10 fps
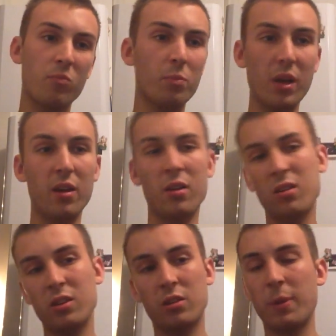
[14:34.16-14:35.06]

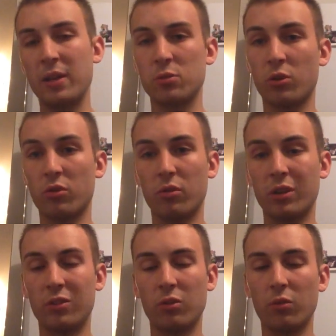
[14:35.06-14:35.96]
It depends what you're
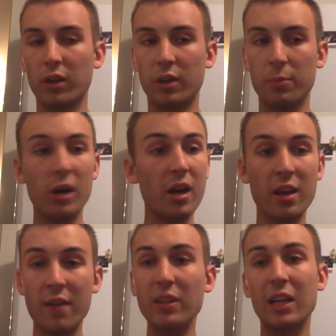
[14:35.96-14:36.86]
into really, but
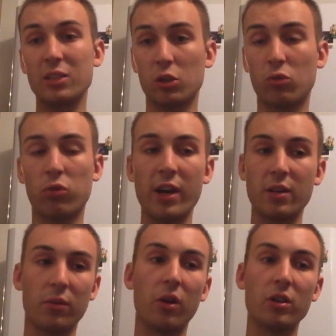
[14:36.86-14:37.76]
nevertheless a great
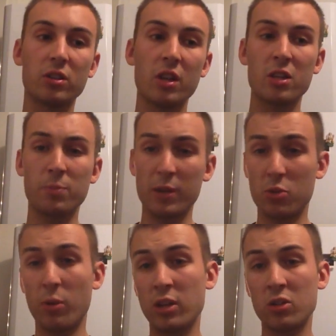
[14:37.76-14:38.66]
device,
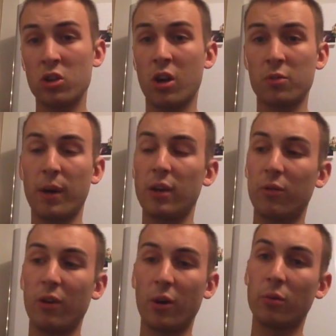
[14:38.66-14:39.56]
especially where you can charge back your
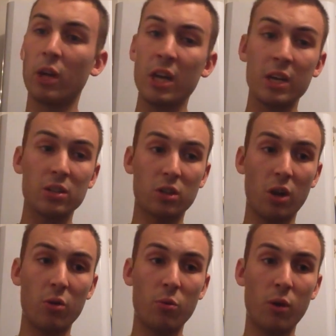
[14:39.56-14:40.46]
phone.
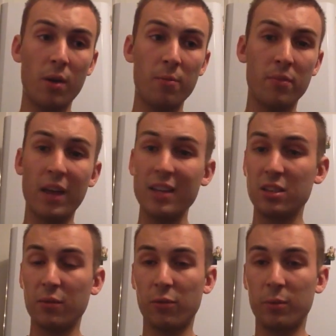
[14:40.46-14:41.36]
So that's
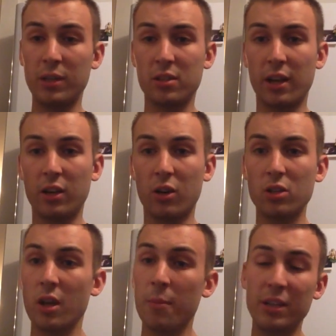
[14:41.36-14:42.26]
it for me today
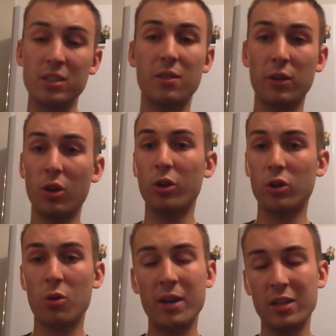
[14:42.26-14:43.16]
guys. Please leave a like,
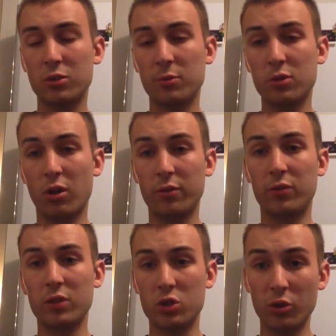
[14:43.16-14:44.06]
comment and subscribe if
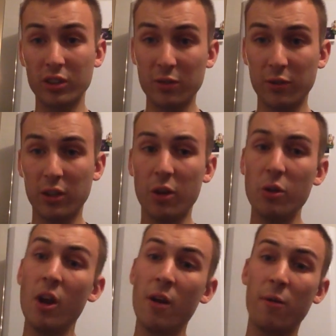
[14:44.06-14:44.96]
you've enjoyed this video.
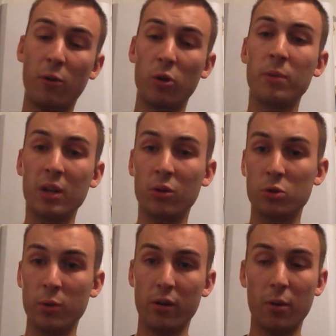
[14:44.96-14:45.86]
Follow me on
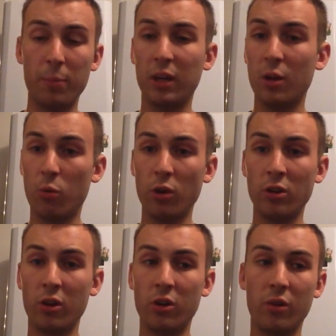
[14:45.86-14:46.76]
Twitter at
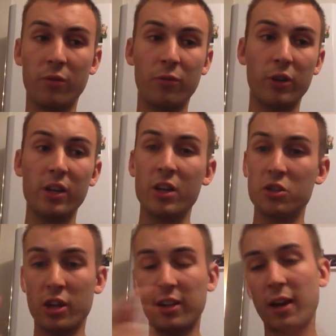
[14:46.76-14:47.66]
Pickett1993,
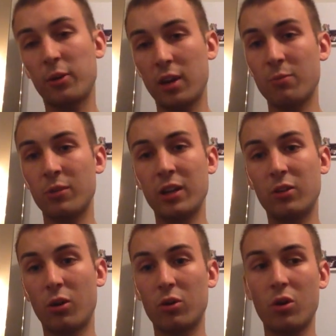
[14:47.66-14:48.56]
check out
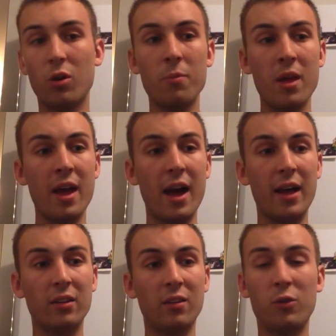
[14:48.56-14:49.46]
Kimry.com,
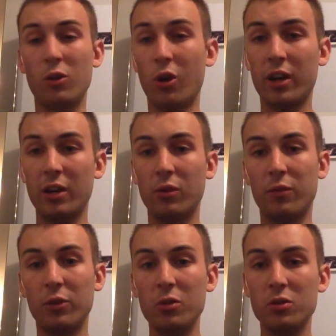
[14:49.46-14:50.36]
and if you like any
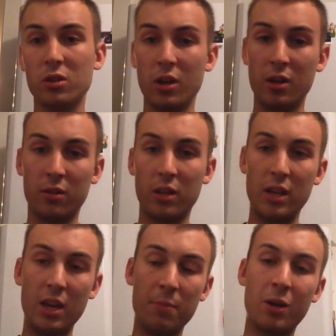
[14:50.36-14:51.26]
reviews,
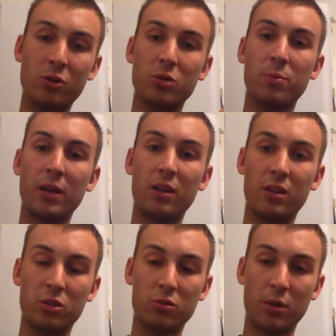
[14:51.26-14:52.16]
The email address will be in
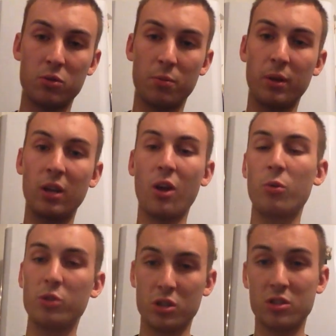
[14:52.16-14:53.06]
the description below,
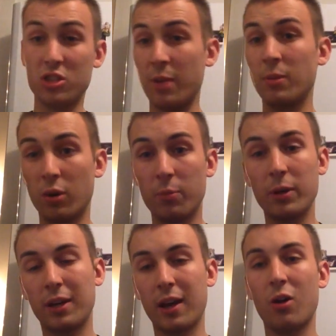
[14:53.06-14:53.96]
which is
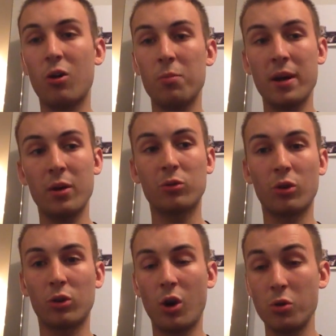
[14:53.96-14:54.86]

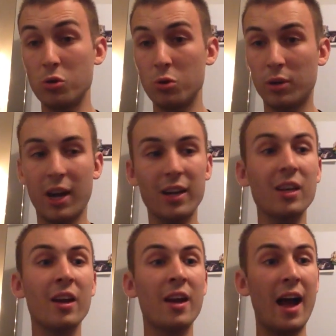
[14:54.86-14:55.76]

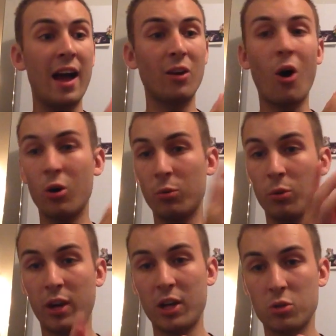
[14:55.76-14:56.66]
jamie.pickett@hotmail.co.uk, and I
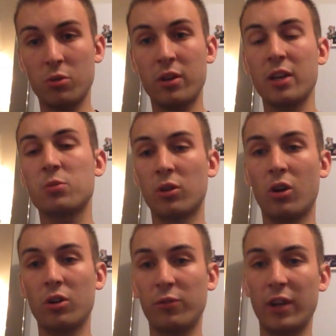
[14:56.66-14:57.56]
will catch you on the next one,
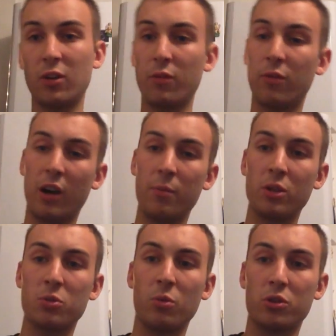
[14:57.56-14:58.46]
guys. Thank you very
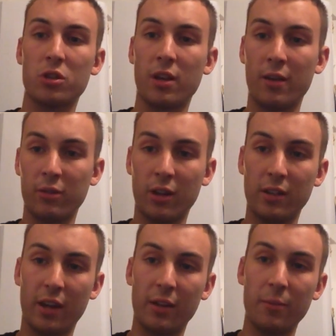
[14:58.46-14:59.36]
much for watching. Have a great
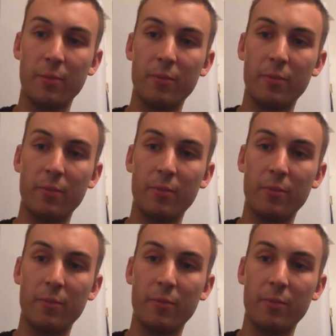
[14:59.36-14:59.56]
day.